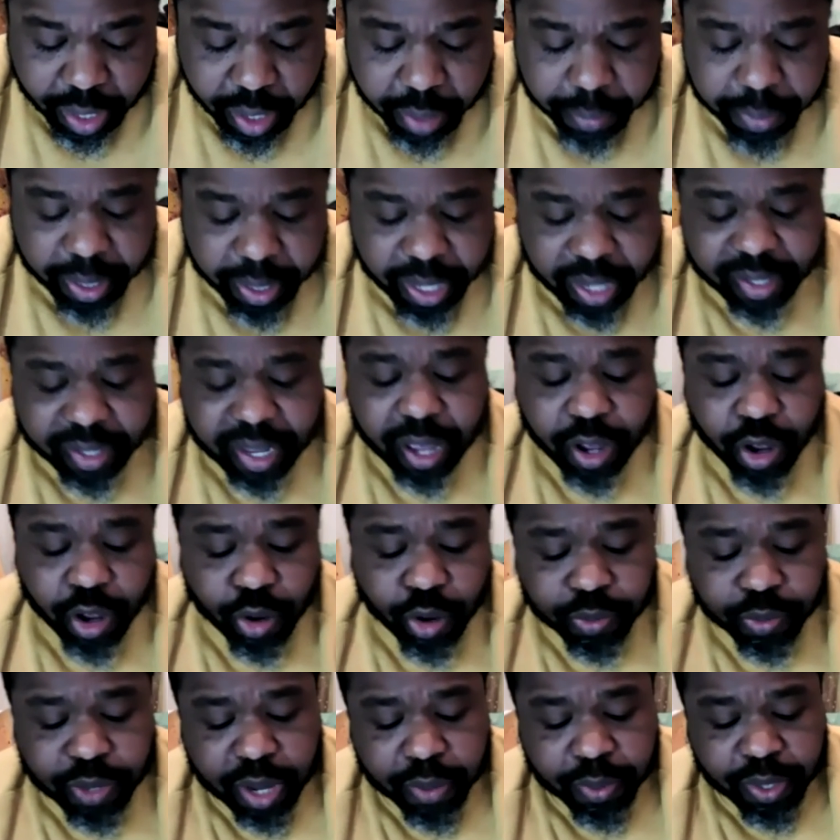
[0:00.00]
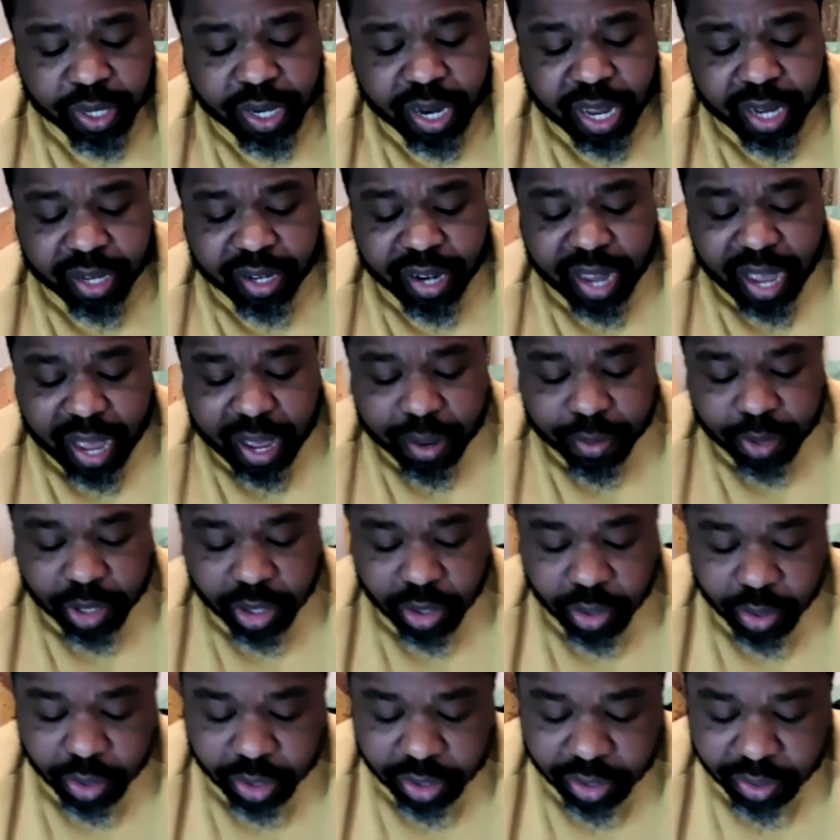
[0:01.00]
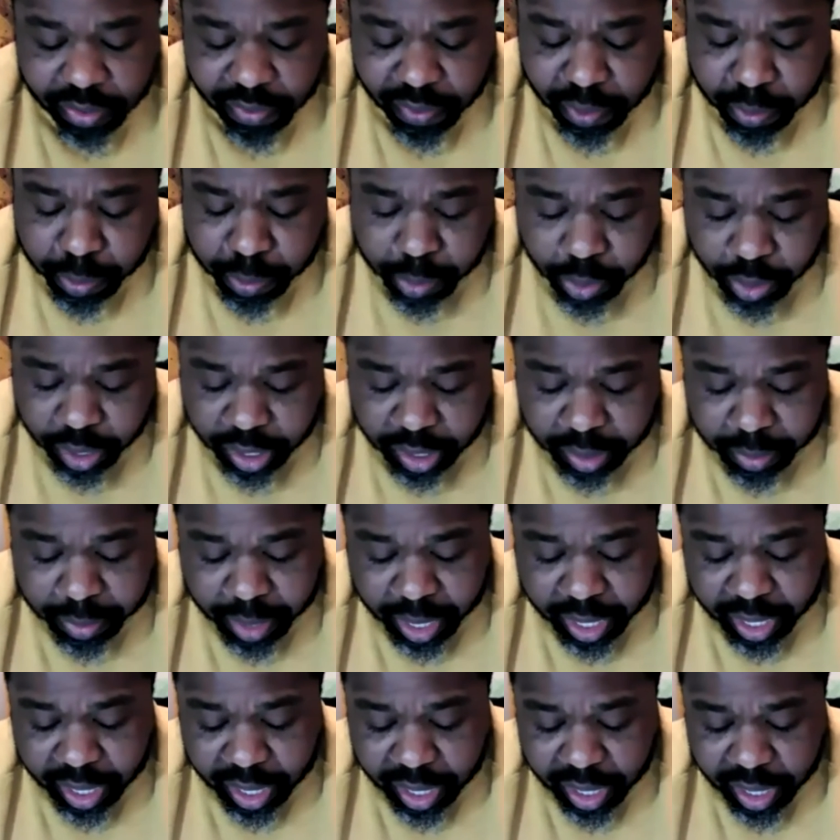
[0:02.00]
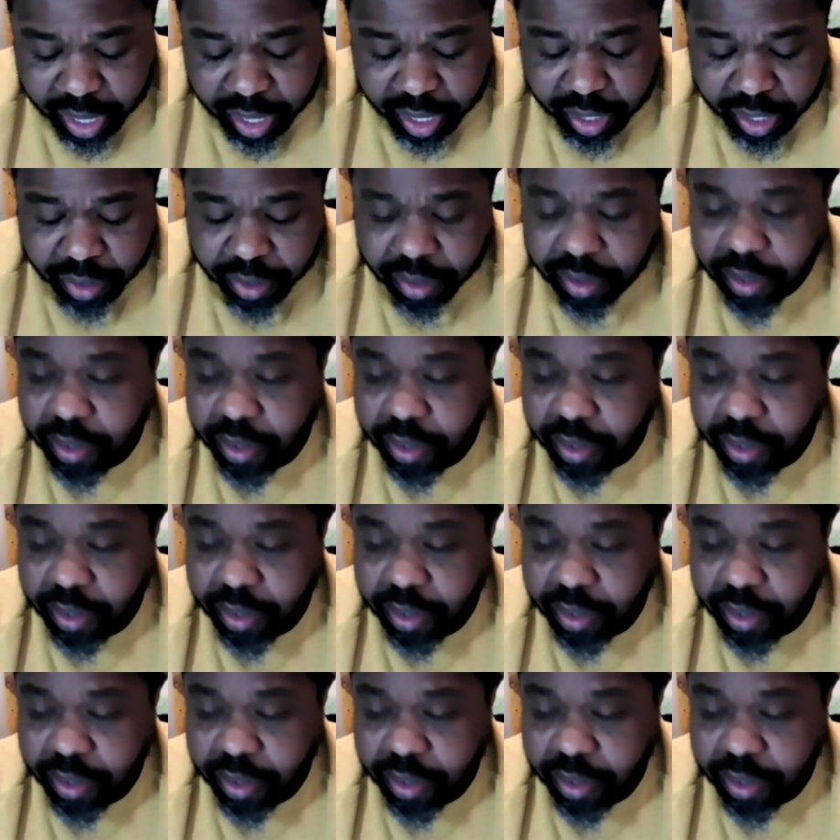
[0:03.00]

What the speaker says: because I hoped I would not die with thoughts of a boy in my head